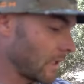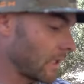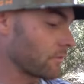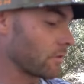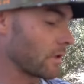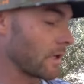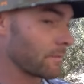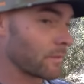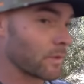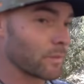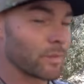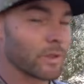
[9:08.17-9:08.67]
I
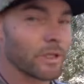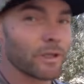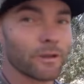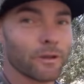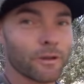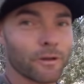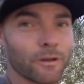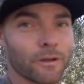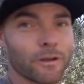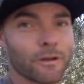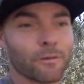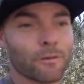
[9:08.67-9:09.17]
dropped a pin
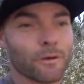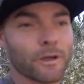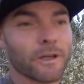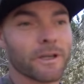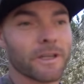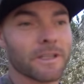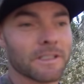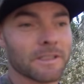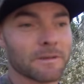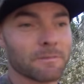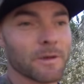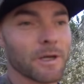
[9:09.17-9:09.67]
earlier where
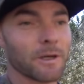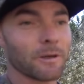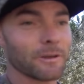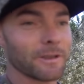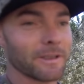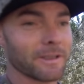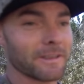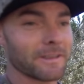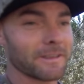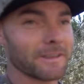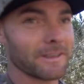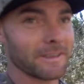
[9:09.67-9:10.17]
I smelled
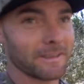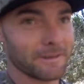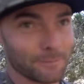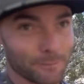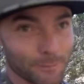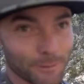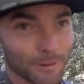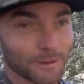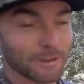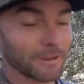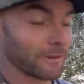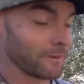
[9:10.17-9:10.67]
it, and it
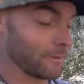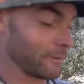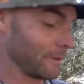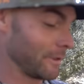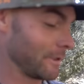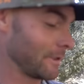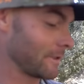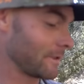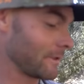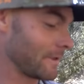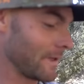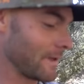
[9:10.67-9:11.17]
was
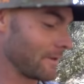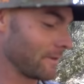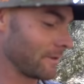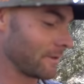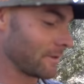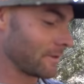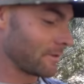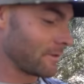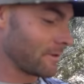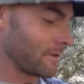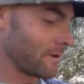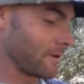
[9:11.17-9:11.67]
literally just down
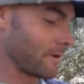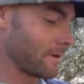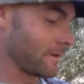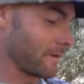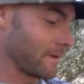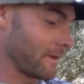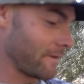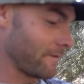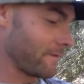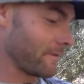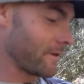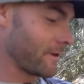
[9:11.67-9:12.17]
this draw,
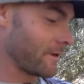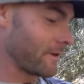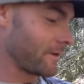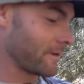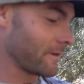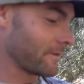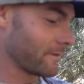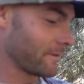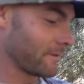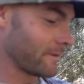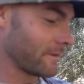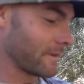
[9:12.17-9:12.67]
not far
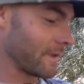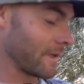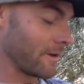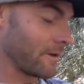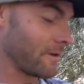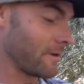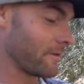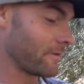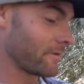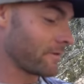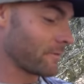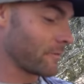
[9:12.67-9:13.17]
at
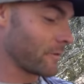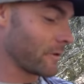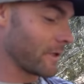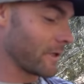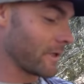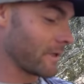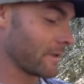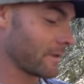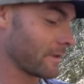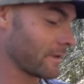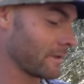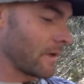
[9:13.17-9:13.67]
all from where
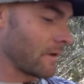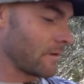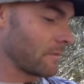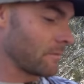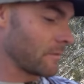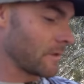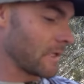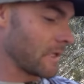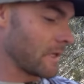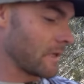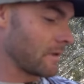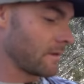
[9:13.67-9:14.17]
I found
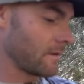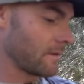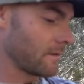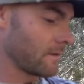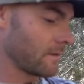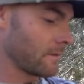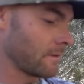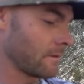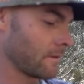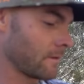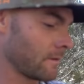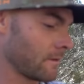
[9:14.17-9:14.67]
him dead.
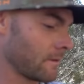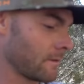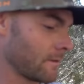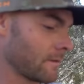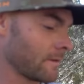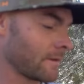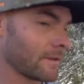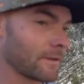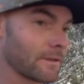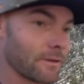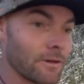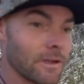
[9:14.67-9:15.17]

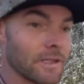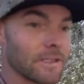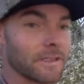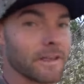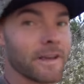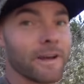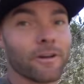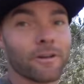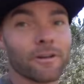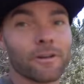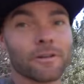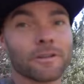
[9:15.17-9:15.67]
It's crazy
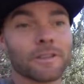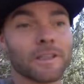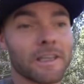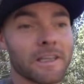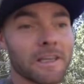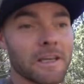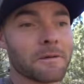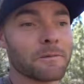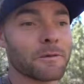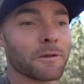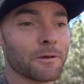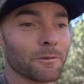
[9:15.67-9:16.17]
how close I
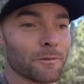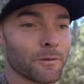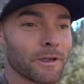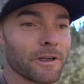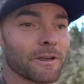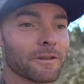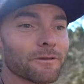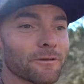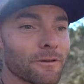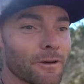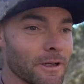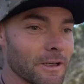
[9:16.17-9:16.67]
came to him when
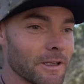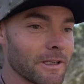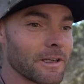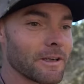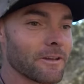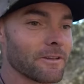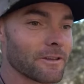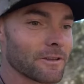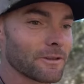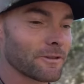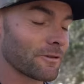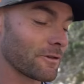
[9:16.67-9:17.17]
I was running
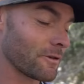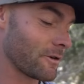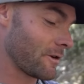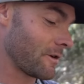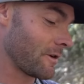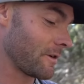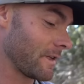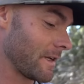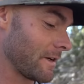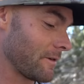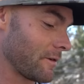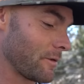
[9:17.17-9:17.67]
down this
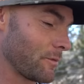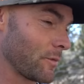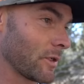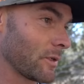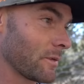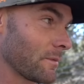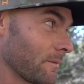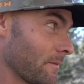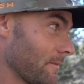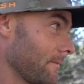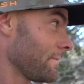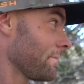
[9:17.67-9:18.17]
draw. That would have
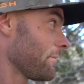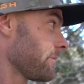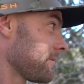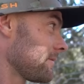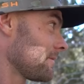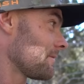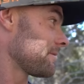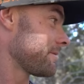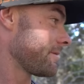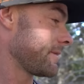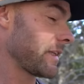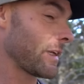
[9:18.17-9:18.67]
been
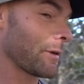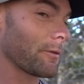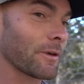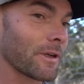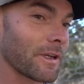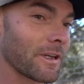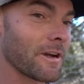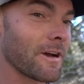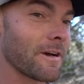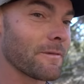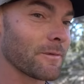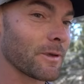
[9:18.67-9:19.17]
that would
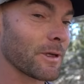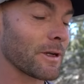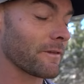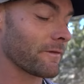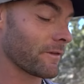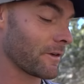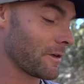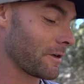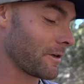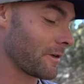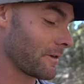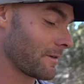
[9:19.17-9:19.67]
have caught me
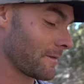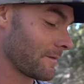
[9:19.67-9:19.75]
off guard.